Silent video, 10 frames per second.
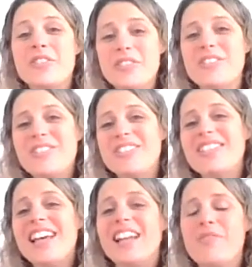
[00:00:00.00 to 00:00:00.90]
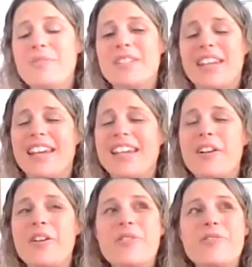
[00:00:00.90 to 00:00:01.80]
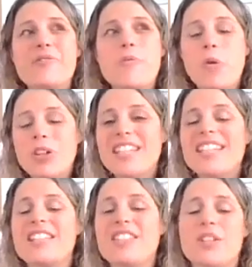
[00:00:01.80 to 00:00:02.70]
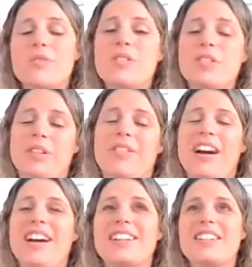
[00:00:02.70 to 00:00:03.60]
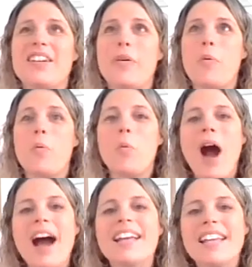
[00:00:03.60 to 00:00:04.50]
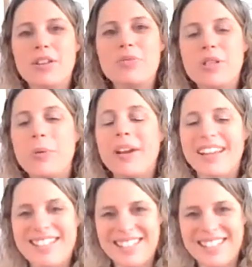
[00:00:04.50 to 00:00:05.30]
Could you just tell everybody what it is that you do and why you do it?